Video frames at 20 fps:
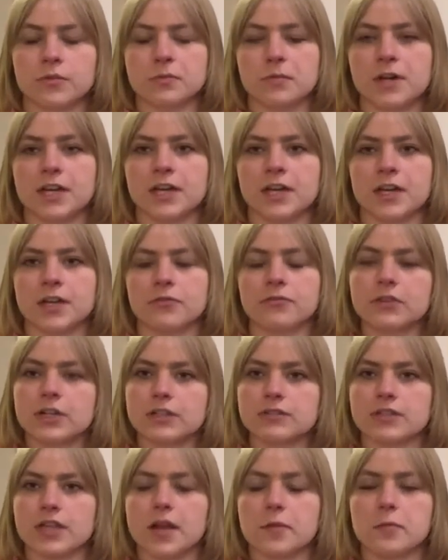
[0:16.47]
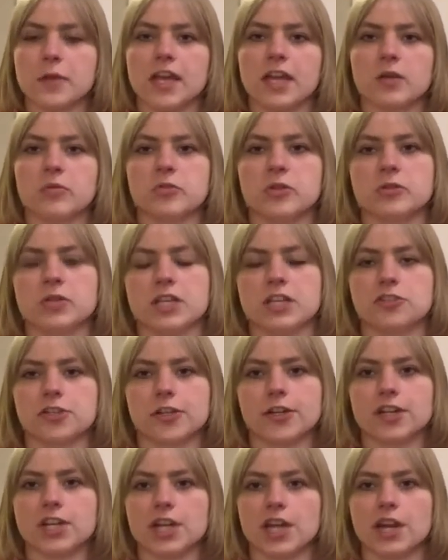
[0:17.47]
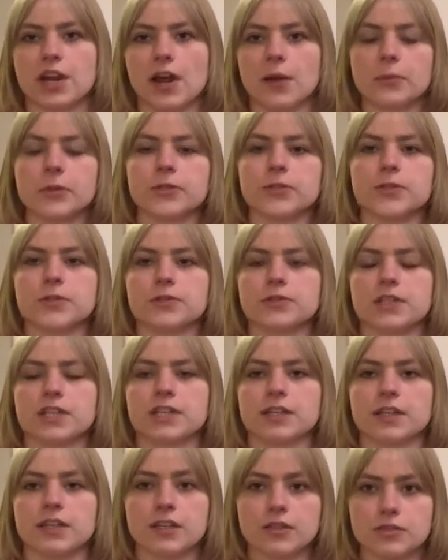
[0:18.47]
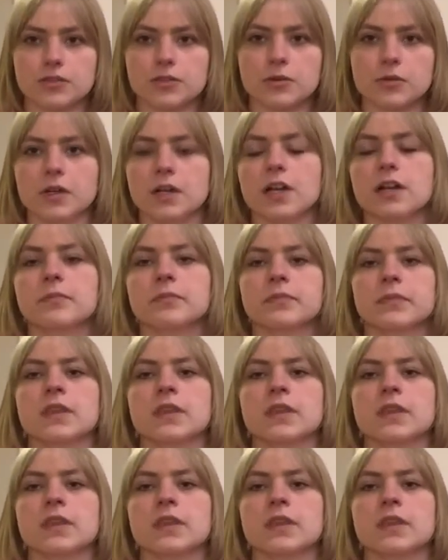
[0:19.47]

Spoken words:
when I first had my amputation and I was using a knee scooter,